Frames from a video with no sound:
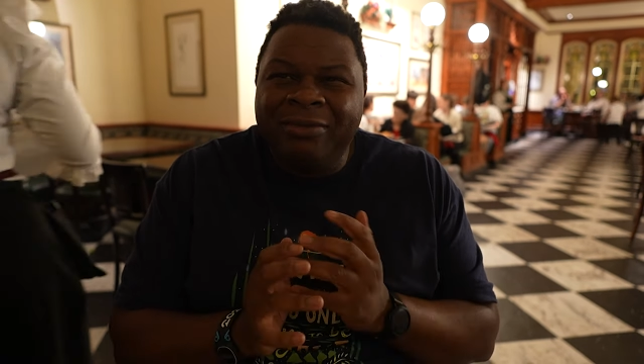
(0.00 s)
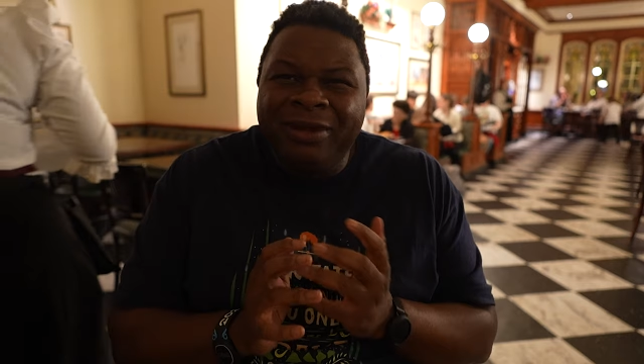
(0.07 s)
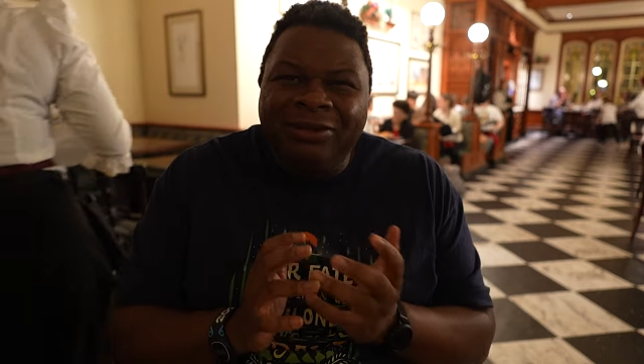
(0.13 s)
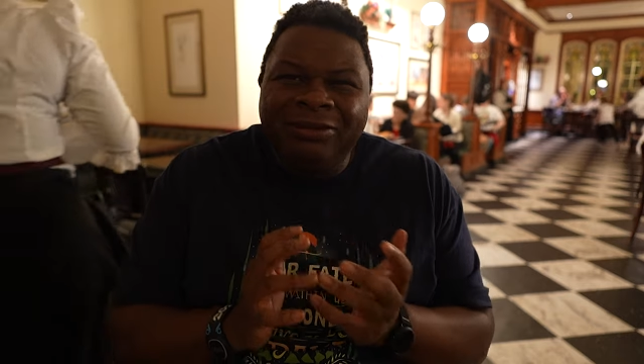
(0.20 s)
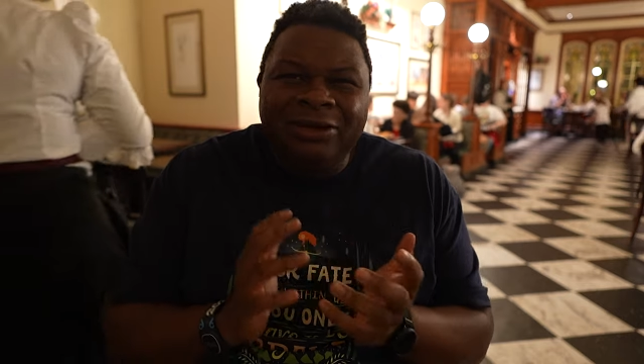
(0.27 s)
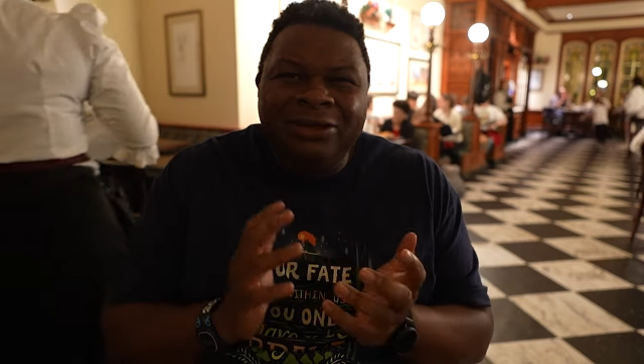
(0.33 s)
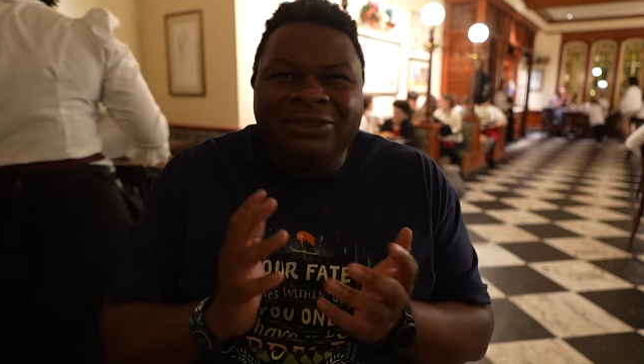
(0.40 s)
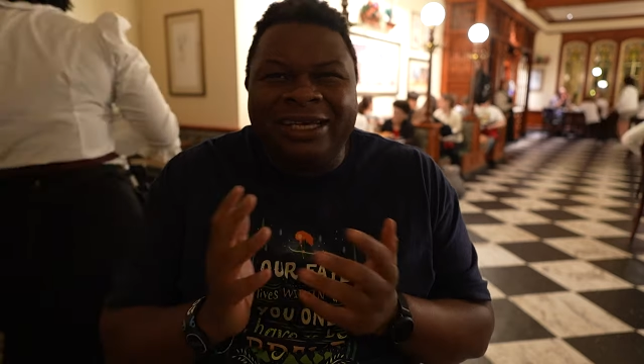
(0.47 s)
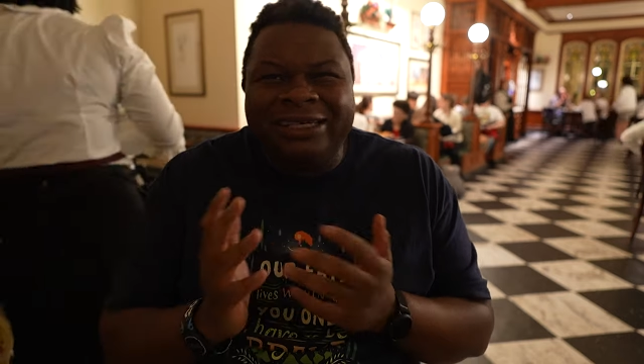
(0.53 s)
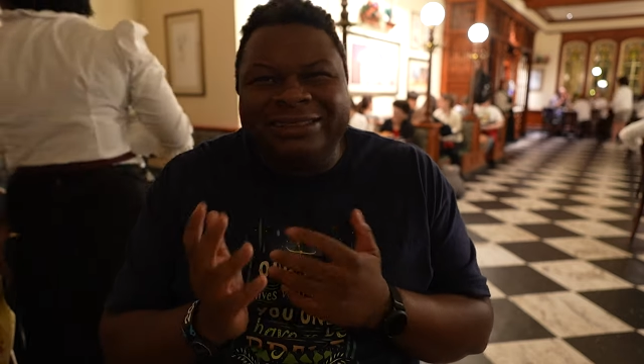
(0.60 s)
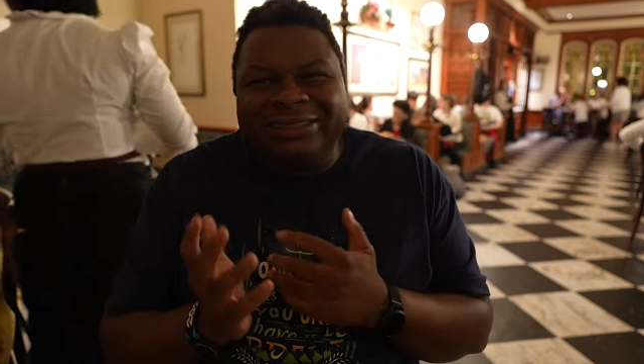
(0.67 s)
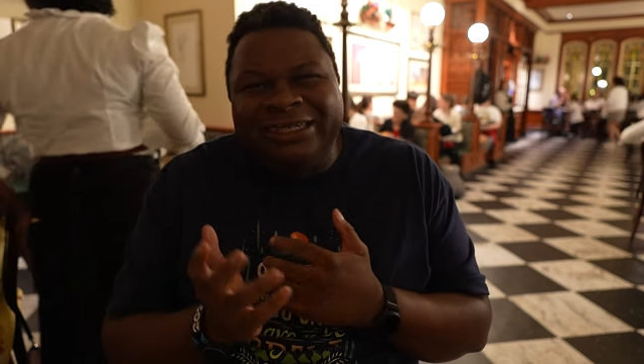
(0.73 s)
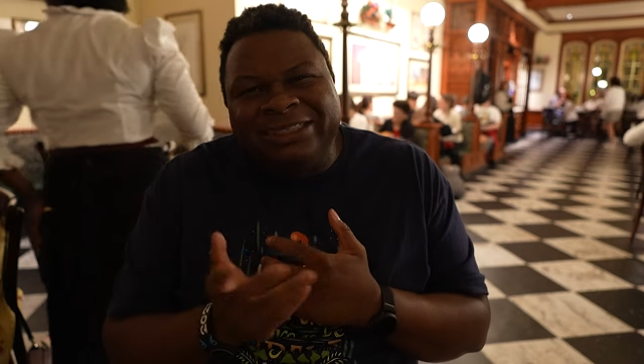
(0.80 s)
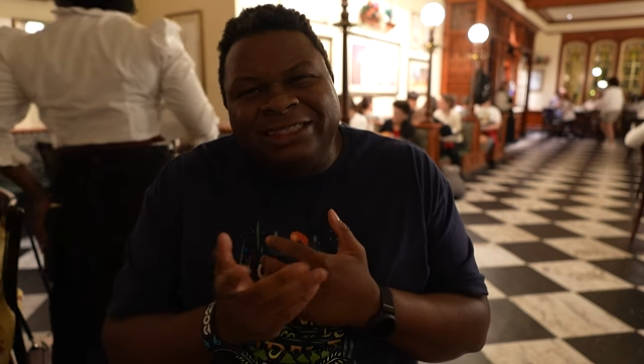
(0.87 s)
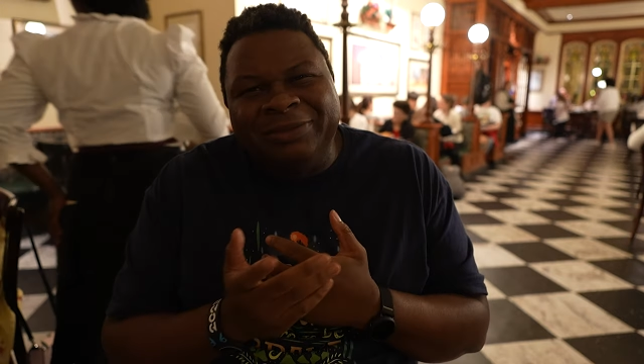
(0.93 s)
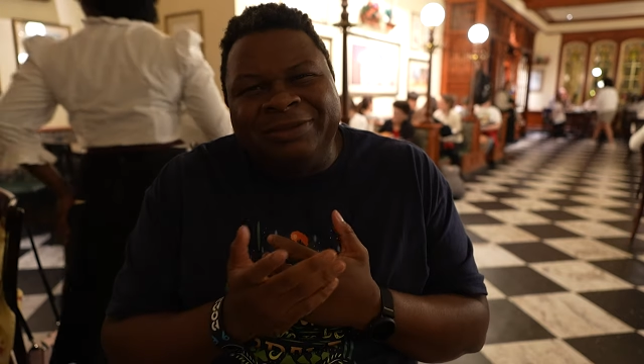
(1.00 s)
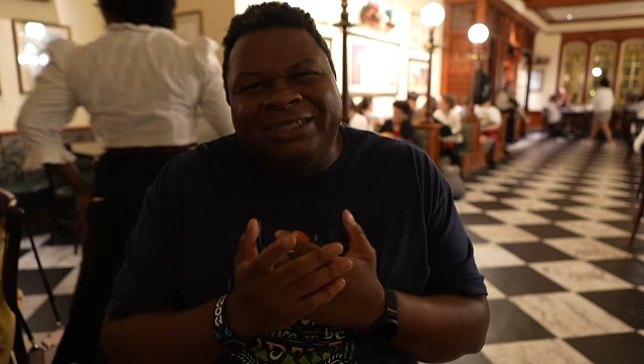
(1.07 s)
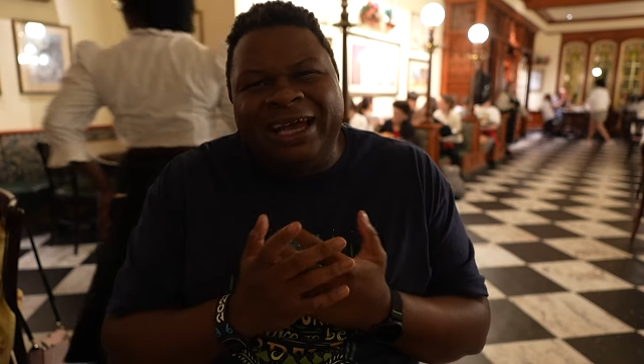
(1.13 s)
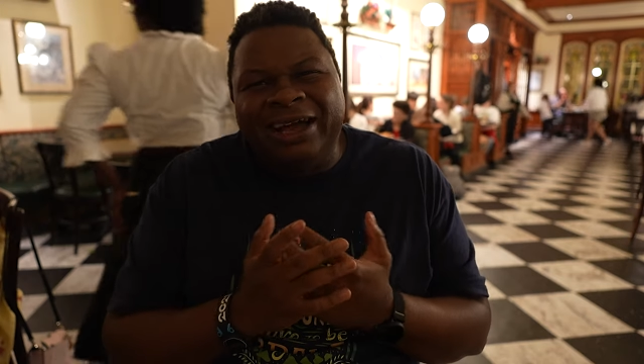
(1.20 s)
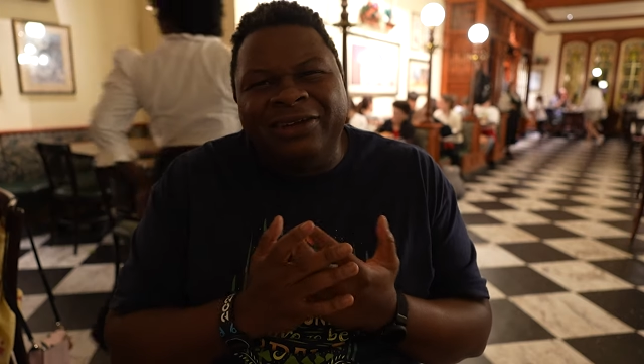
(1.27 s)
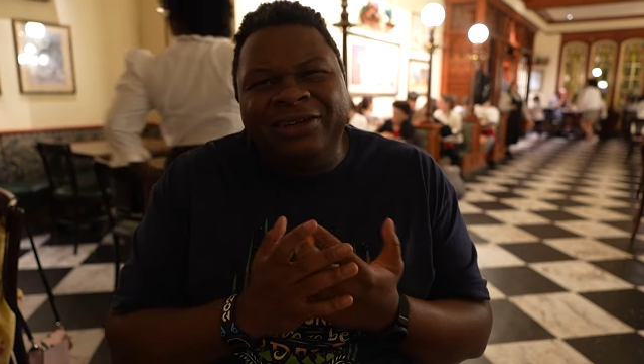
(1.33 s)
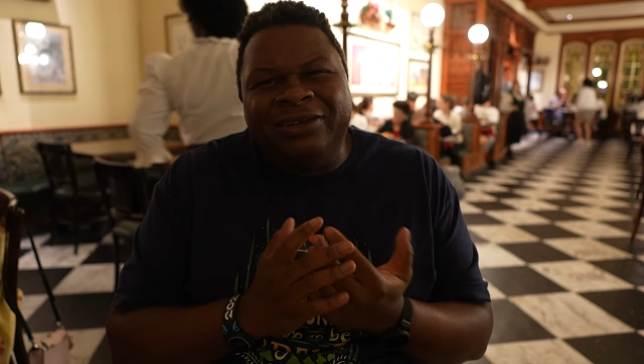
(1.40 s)
Melrose has like some
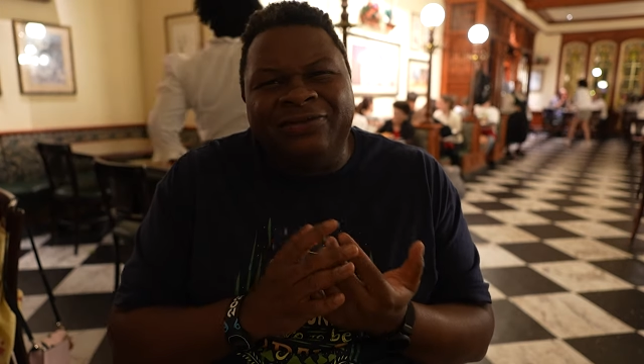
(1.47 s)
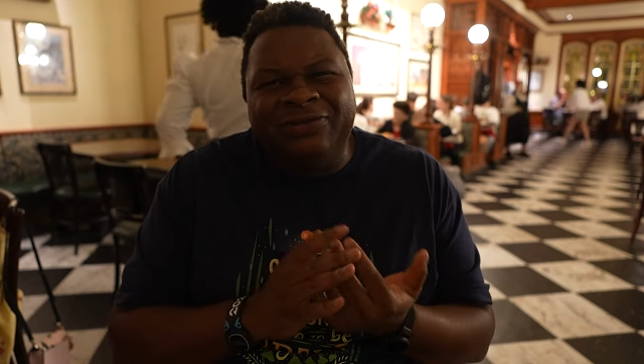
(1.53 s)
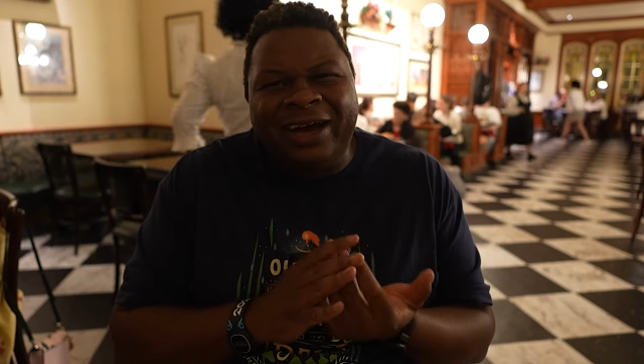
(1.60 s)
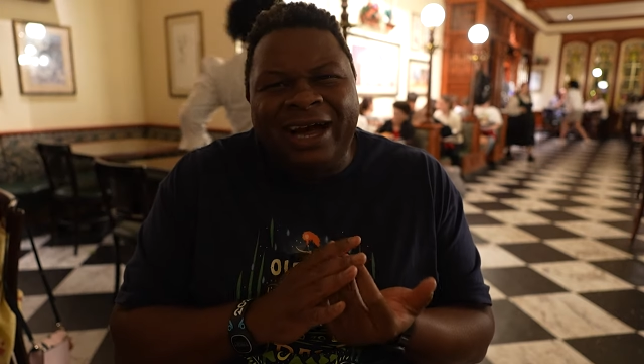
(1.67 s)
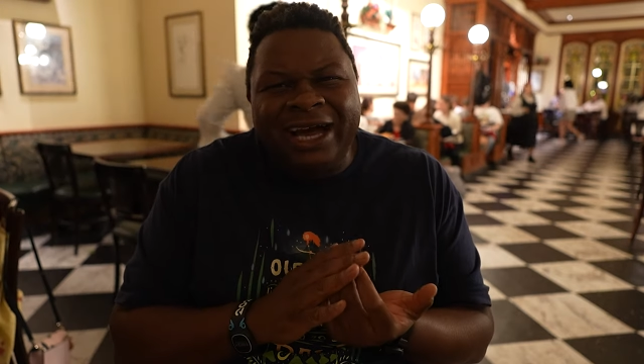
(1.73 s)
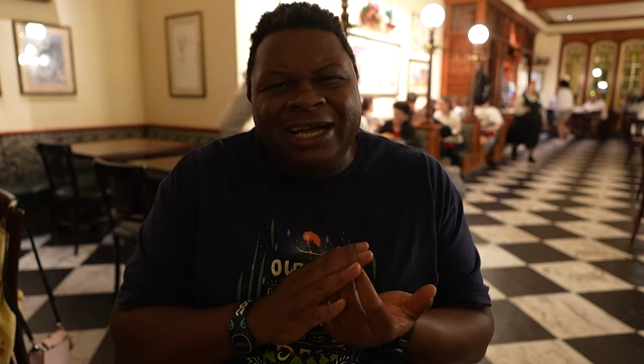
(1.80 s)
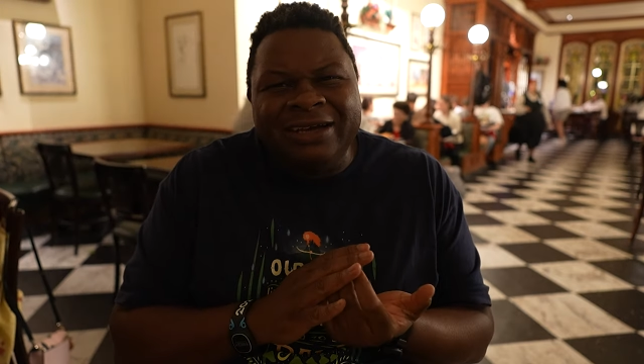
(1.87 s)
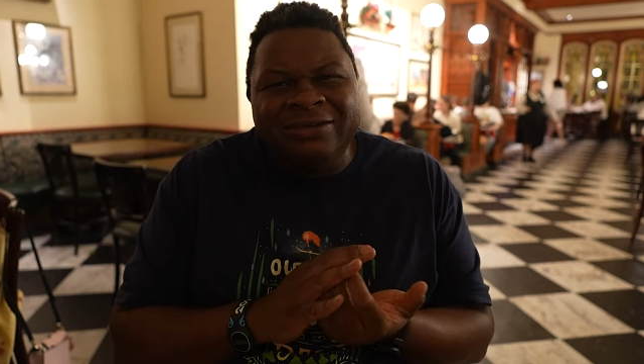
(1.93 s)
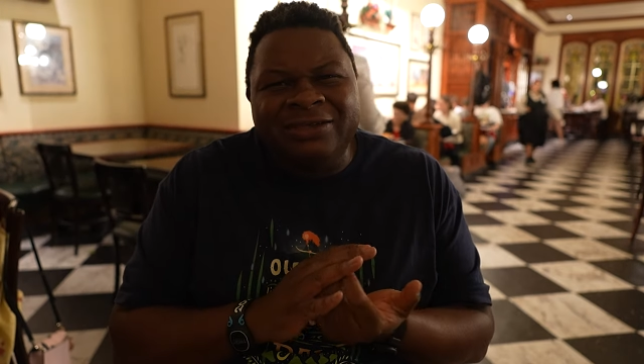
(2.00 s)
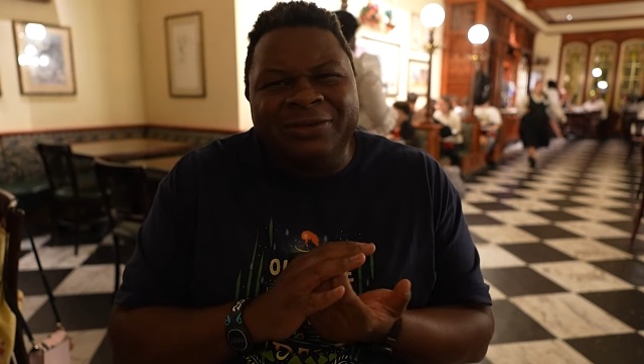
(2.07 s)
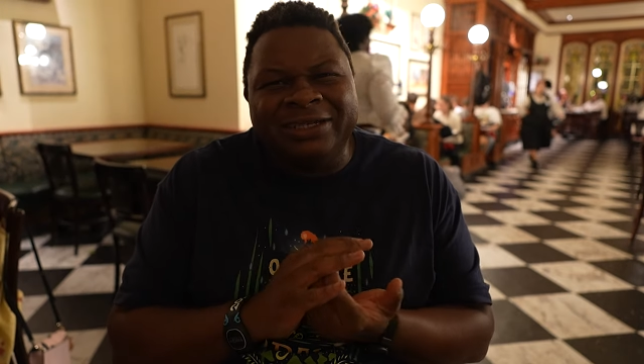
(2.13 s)
Italian vibes,